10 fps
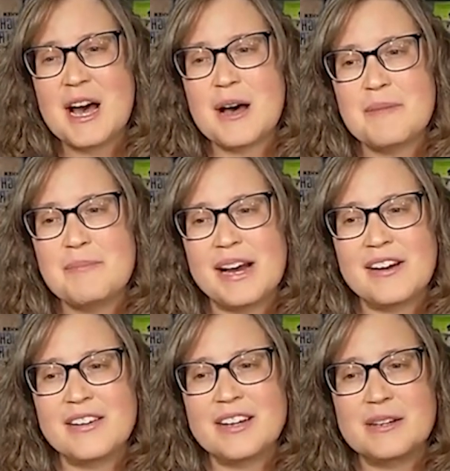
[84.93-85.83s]

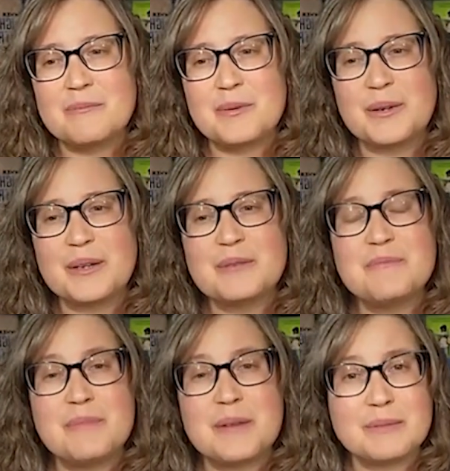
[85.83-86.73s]
about an
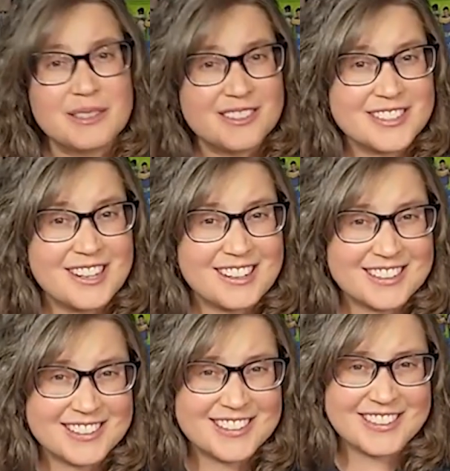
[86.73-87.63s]
important biblical
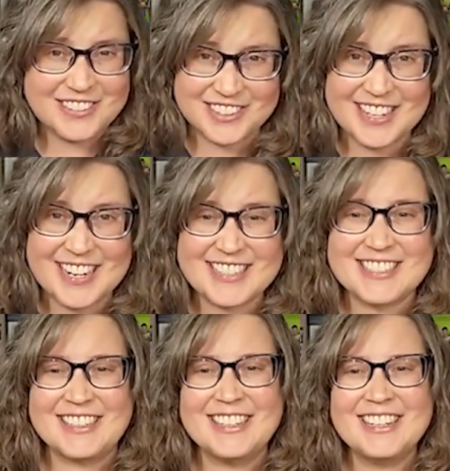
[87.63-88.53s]
doctrine of
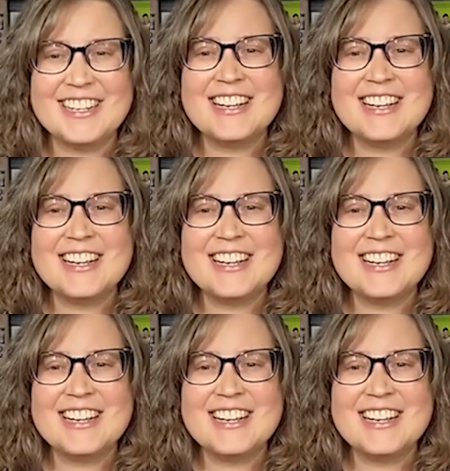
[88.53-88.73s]
creation